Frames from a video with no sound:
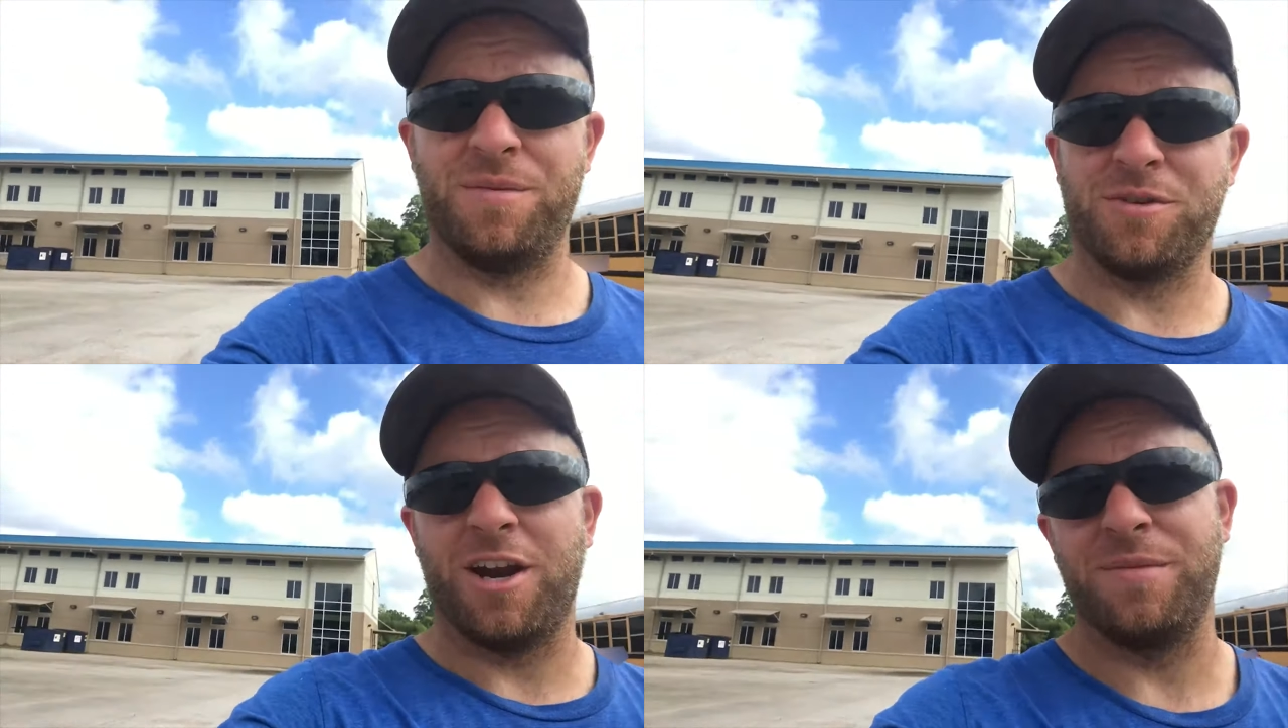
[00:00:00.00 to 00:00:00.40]

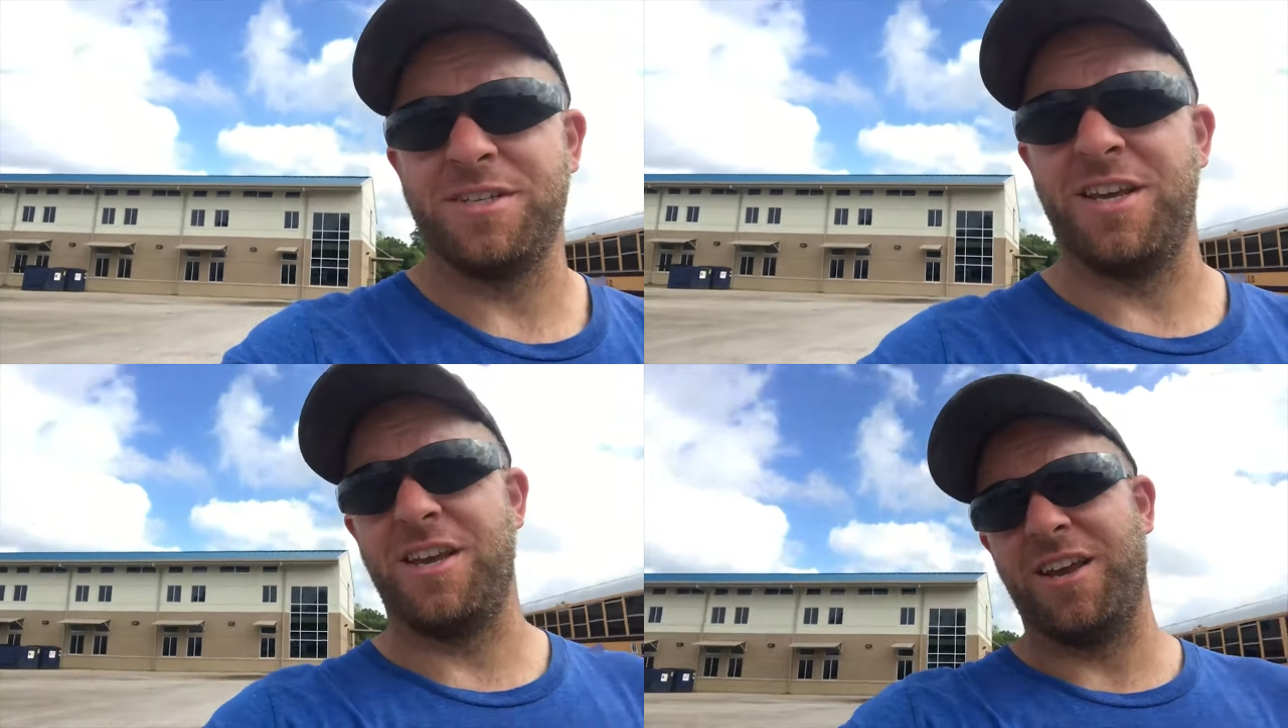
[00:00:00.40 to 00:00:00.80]
I'm trying to be
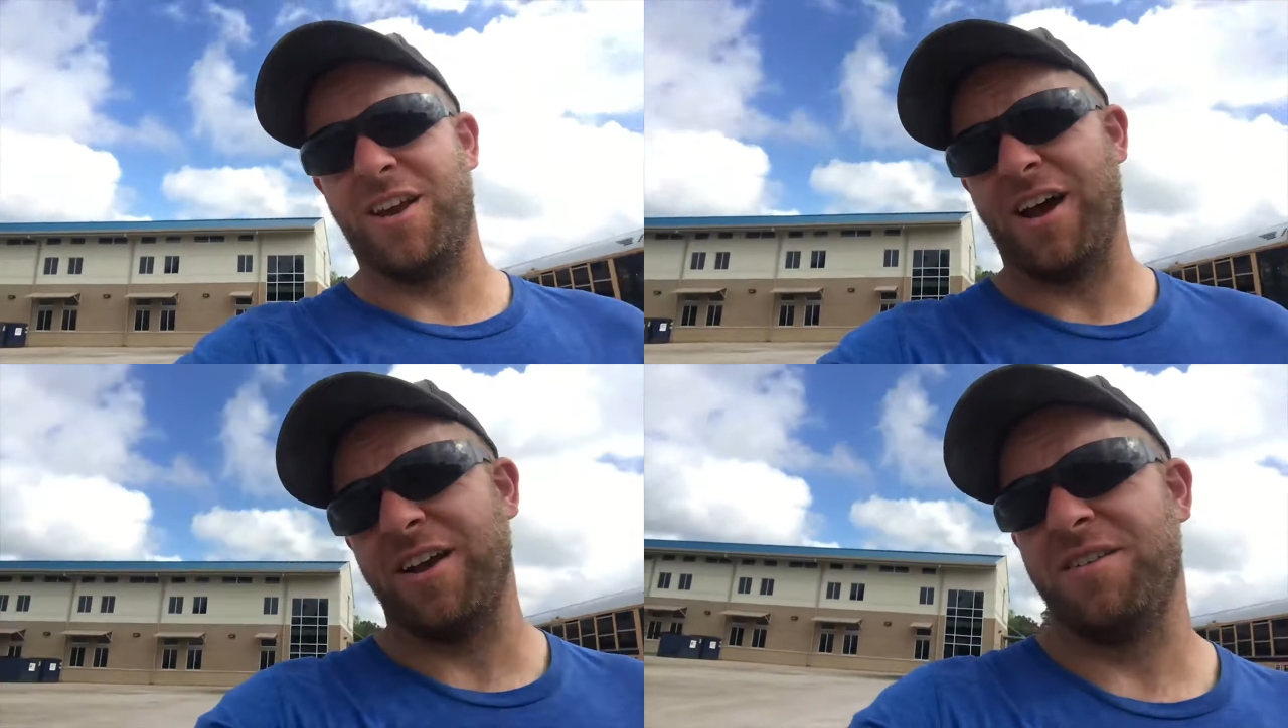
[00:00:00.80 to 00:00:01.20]
sneaky
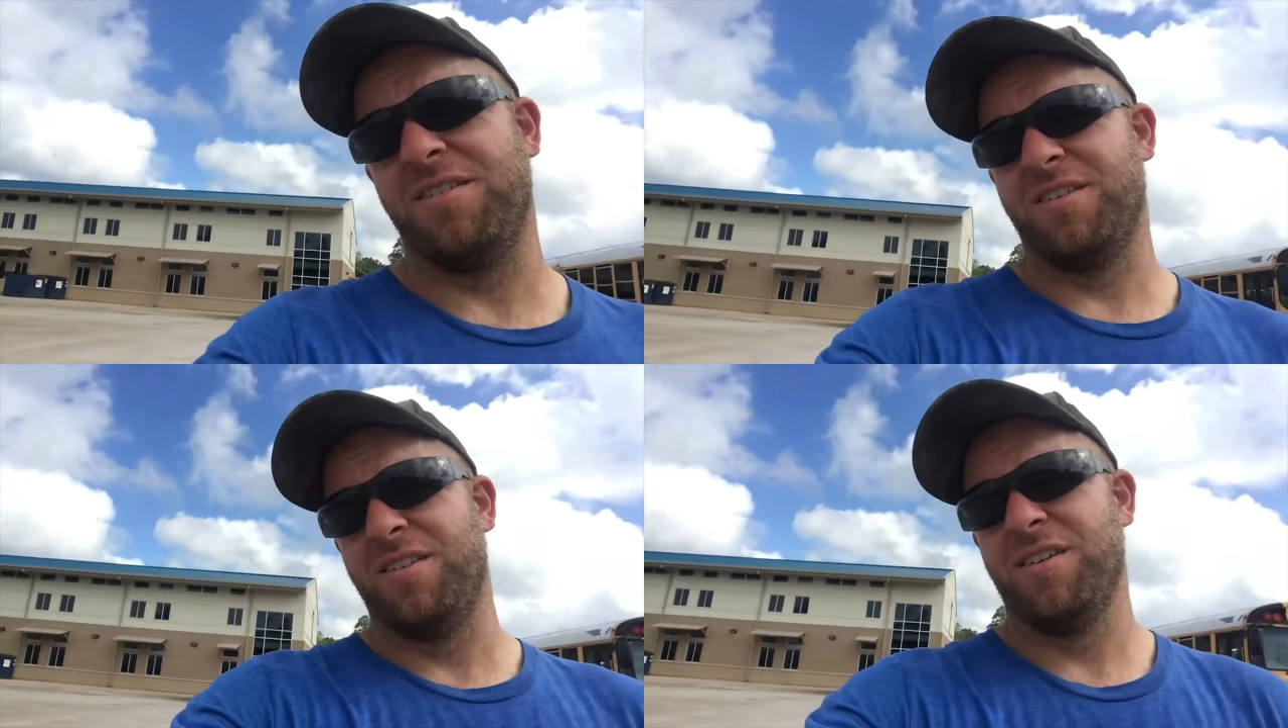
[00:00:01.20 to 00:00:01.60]
and hide
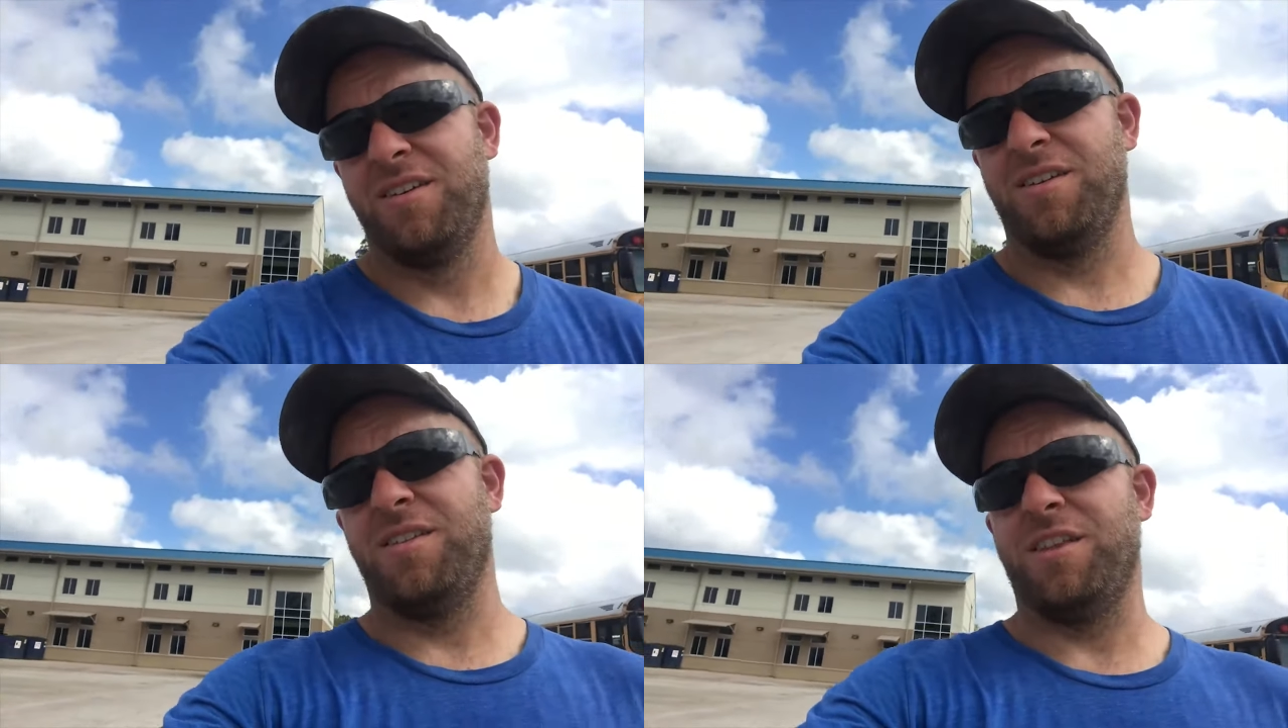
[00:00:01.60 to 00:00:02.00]

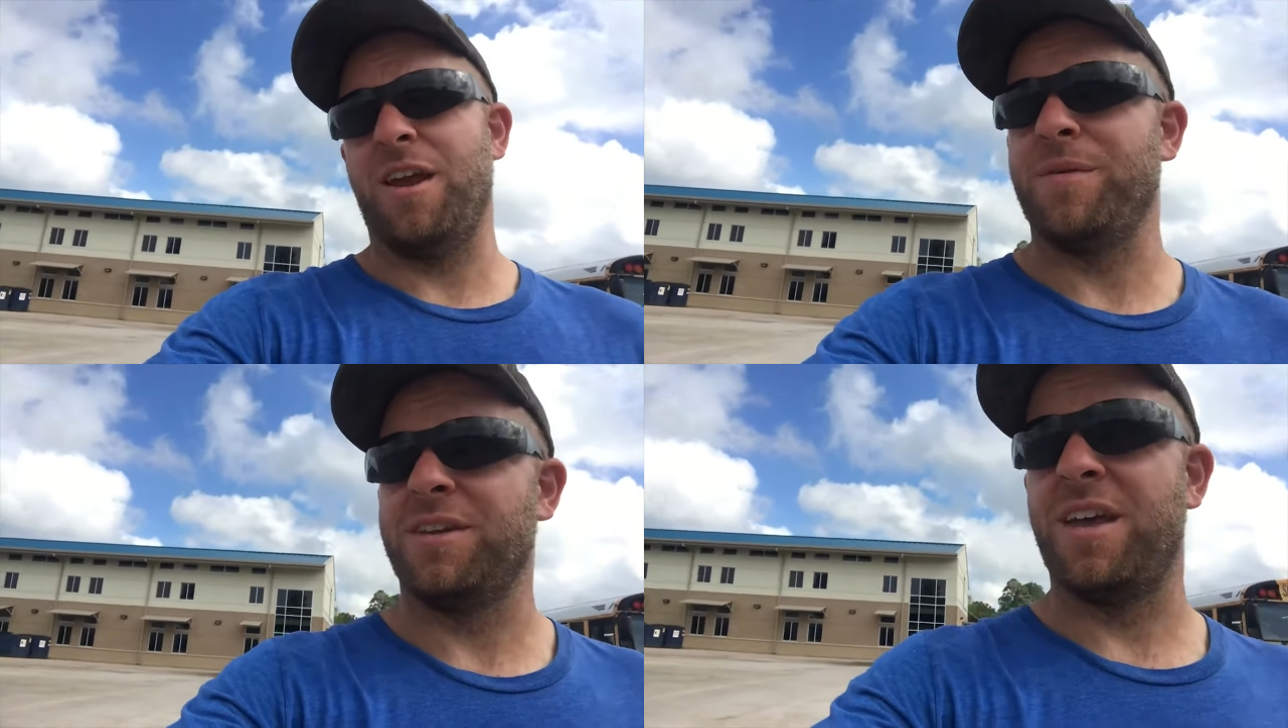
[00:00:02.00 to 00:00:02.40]
the
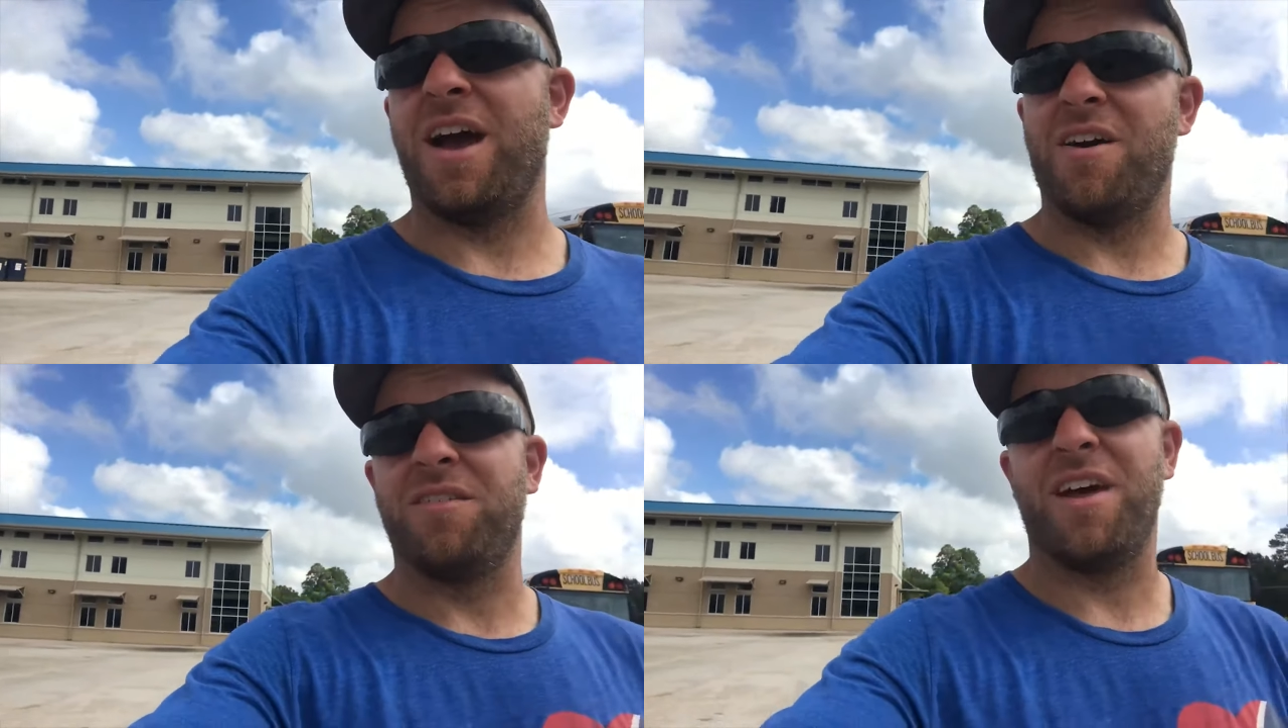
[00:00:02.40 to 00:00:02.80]
name of the
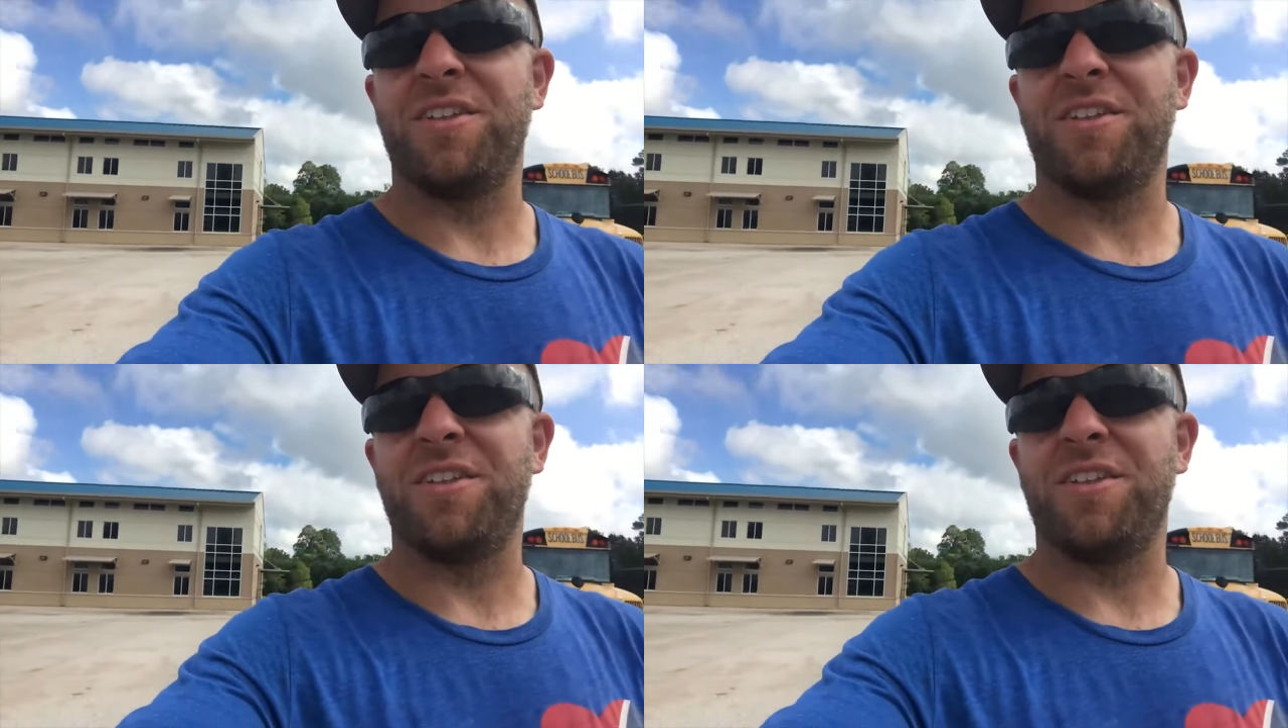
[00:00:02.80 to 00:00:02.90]
town.